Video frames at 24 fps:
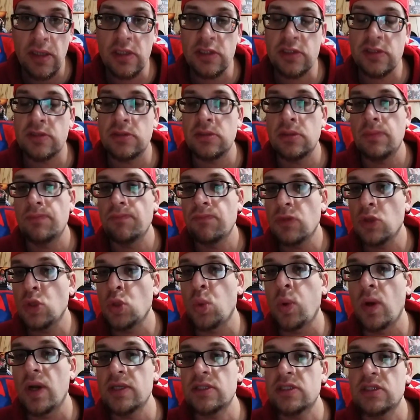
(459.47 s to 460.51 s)
it's
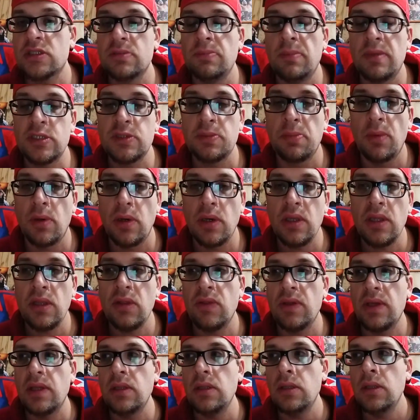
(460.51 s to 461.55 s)
twice as much money
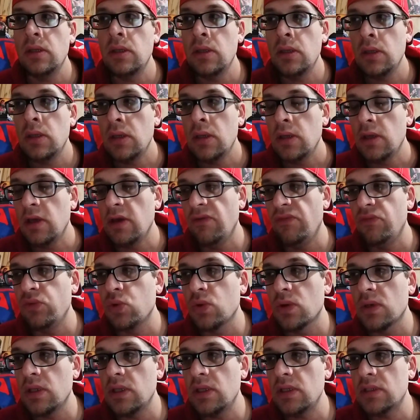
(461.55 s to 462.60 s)
than if you're
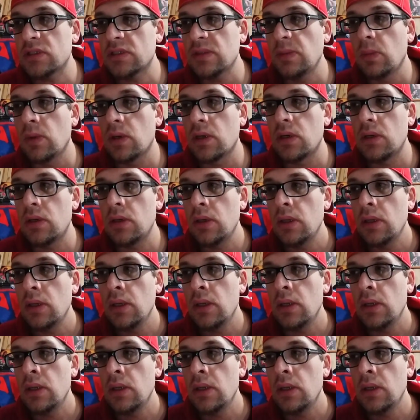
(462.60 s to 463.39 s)
going to eat somewhere